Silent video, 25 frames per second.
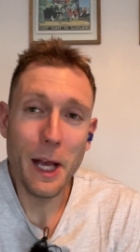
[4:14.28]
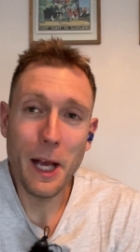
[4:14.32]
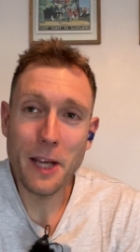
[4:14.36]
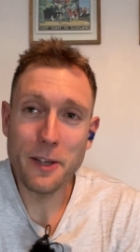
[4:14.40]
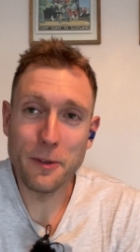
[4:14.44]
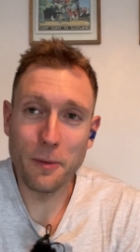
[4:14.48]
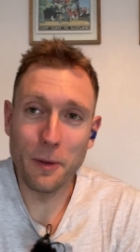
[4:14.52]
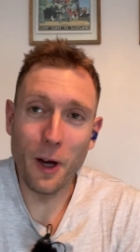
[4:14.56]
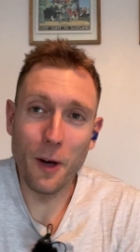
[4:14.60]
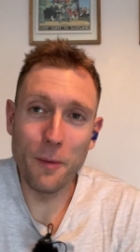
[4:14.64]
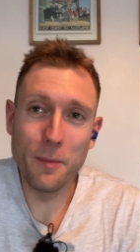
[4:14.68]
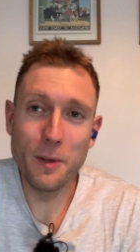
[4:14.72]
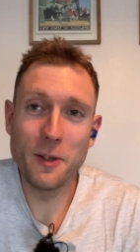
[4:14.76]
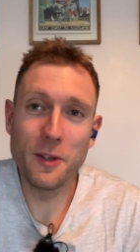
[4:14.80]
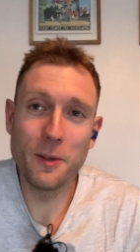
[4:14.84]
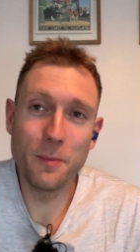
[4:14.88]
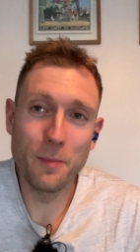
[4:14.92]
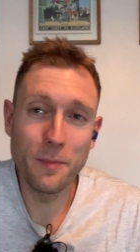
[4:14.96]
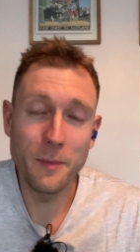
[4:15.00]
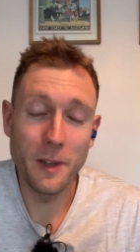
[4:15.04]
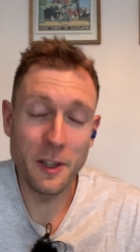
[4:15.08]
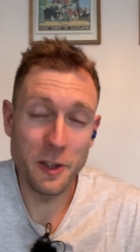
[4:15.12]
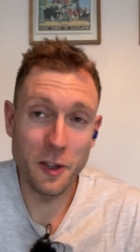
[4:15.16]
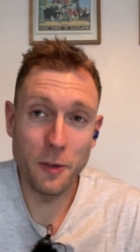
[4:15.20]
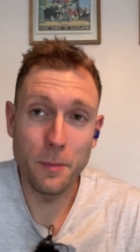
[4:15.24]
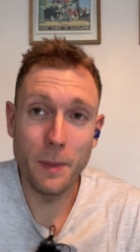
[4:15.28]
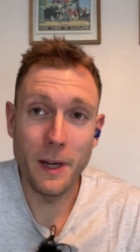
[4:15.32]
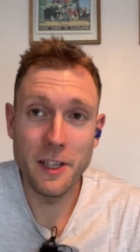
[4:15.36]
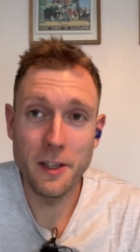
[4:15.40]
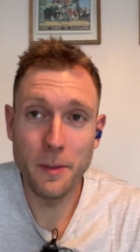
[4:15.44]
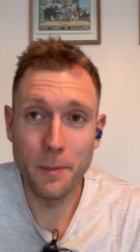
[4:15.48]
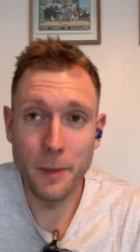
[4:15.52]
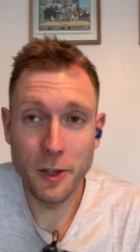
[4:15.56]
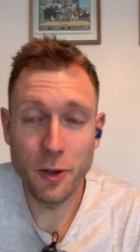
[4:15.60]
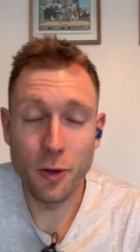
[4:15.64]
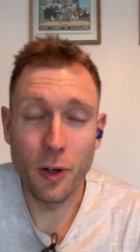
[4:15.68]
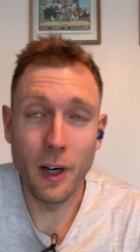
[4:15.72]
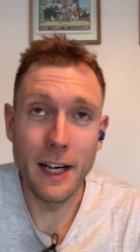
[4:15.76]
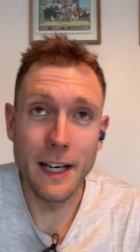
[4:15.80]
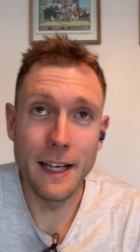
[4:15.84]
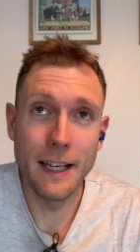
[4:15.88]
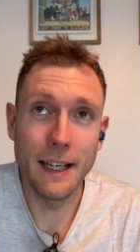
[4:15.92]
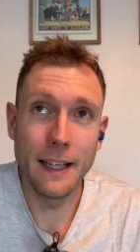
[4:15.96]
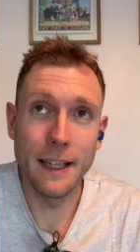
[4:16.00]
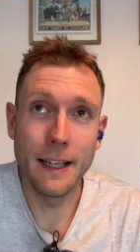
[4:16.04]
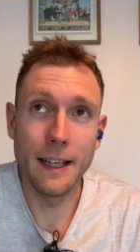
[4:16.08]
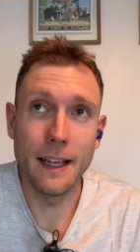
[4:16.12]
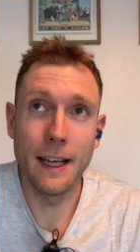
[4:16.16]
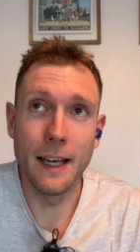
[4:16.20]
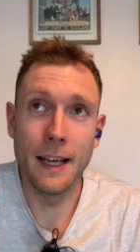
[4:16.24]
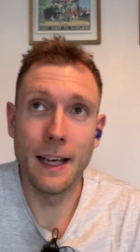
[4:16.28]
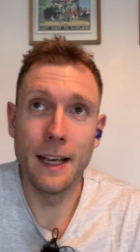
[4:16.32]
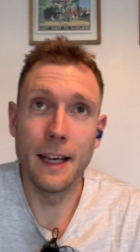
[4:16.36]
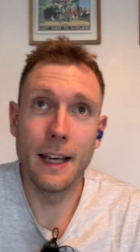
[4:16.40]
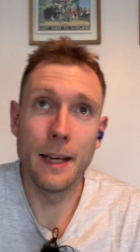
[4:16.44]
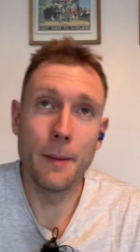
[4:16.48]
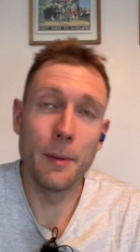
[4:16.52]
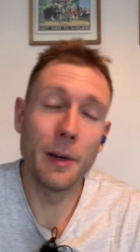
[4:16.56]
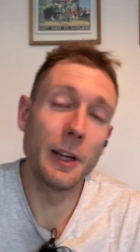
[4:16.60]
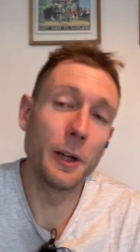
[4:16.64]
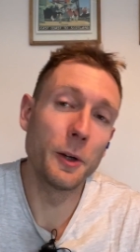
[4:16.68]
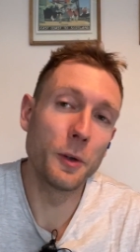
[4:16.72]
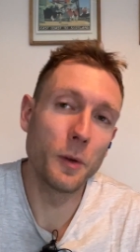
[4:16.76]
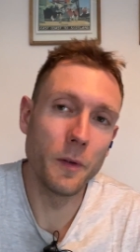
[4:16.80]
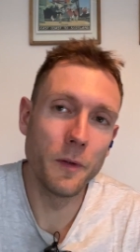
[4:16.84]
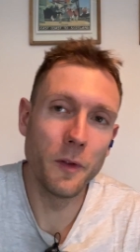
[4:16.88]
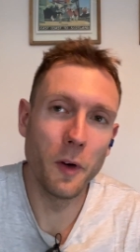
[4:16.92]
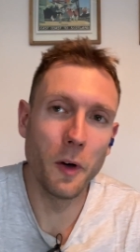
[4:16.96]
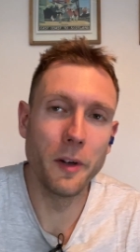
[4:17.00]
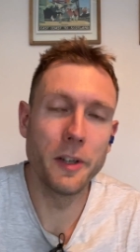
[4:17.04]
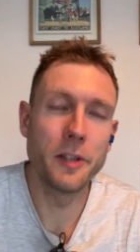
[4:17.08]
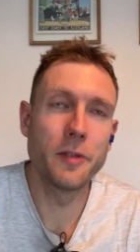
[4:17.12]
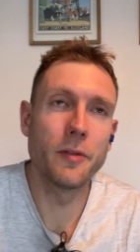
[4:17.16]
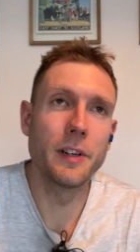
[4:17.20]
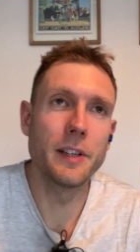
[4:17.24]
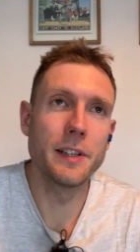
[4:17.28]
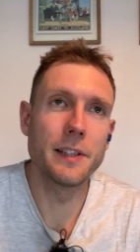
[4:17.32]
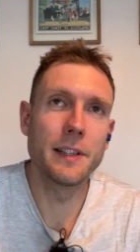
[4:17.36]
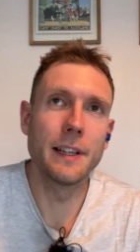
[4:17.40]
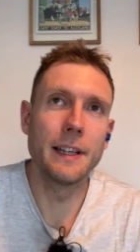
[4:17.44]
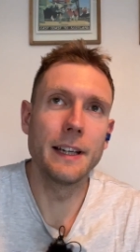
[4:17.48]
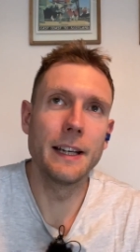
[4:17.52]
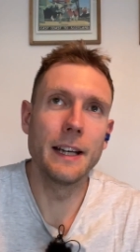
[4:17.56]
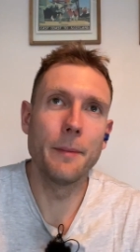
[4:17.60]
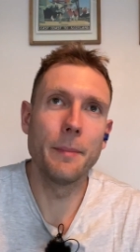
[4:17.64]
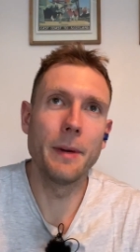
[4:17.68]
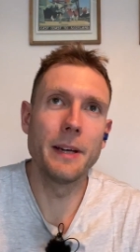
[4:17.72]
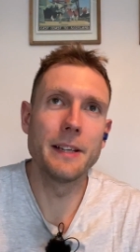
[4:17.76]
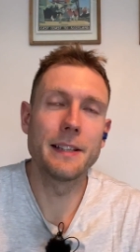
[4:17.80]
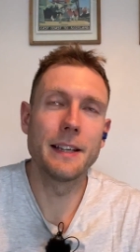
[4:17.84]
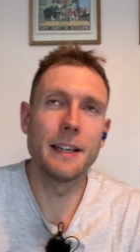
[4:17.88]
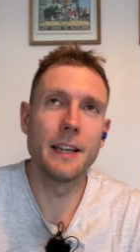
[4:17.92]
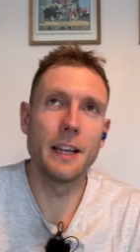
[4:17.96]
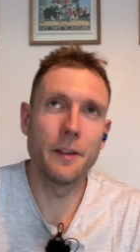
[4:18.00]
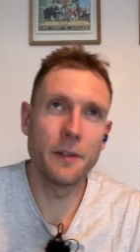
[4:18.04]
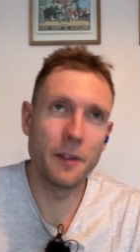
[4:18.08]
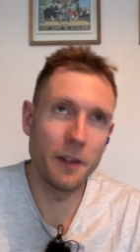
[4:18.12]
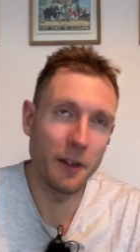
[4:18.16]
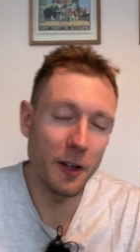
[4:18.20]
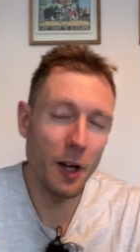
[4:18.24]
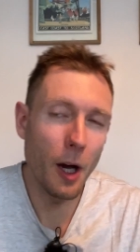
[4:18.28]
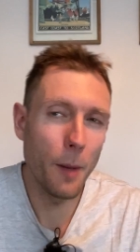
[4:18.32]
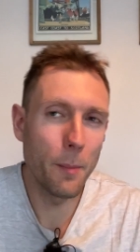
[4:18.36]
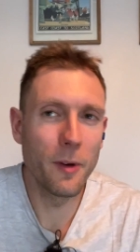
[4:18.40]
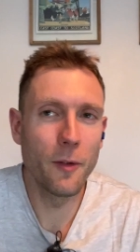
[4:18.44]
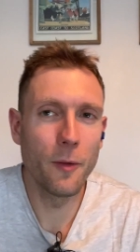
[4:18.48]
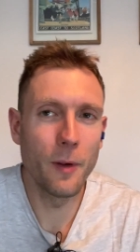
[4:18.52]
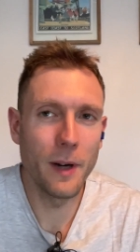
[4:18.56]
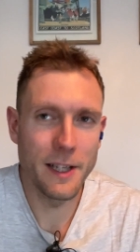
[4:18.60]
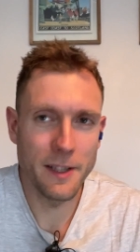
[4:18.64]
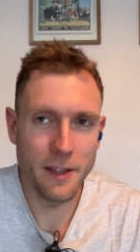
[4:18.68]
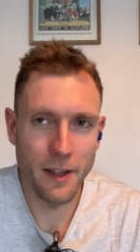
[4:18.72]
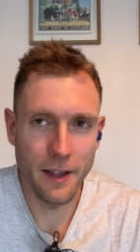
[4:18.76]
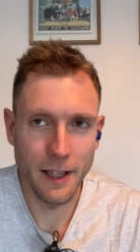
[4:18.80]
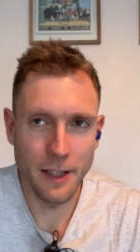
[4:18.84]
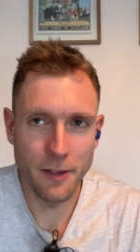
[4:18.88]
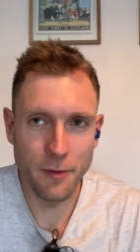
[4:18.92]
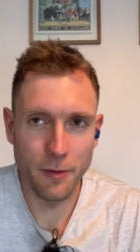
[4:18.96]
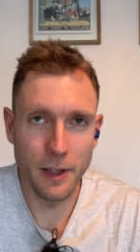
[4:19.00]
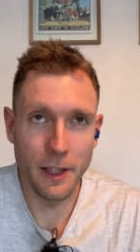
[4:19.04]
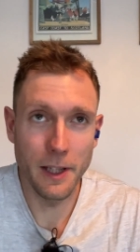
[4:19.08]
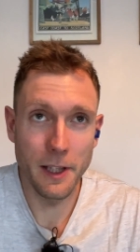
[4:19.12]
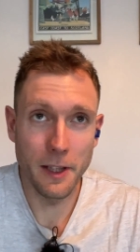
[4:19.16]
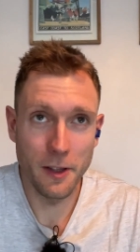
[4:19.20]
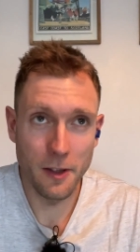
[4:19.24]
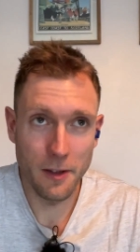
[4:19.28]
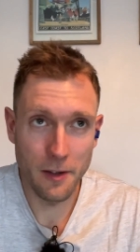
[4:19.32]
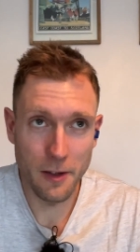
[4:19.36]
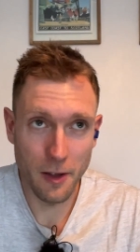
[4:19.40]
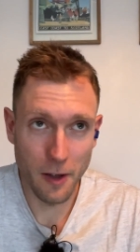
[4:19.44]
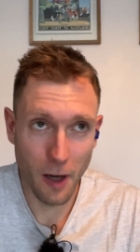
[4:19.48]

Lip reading: what I'm using adjusted pace in my training in my local forest recently, and basically there's a couple of ways I think it's really